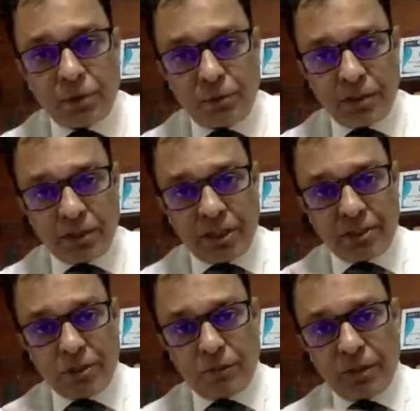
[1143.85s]
which means
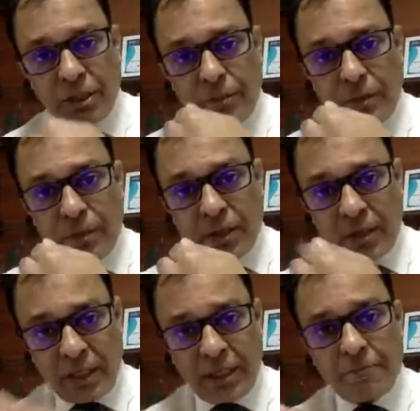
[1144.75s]
chances of it coming back
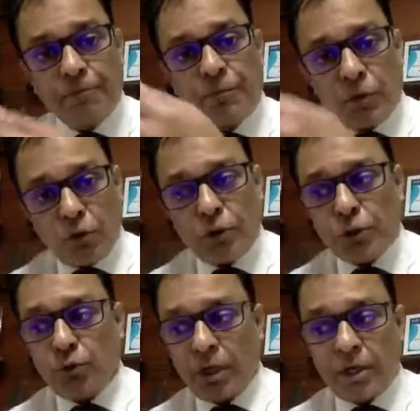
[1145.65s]
again,
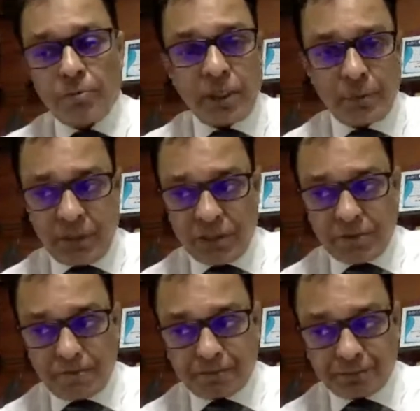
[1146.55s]
also are minimized.